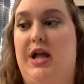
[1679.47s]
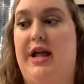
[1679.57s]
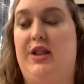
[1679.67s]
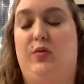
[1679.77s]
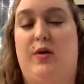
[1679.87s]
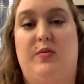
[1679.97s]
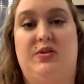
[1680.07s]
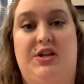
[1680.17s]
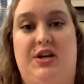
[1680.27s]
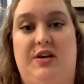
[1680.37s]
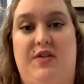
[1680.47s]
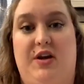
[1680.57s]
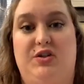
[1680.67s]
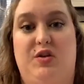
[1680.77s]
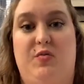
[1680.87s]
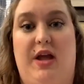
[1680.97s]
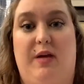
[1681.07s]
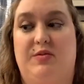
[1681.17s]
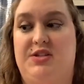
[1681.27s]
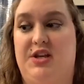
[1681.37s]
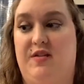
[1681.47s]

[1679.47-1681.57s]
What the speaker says: and the representative there should be able to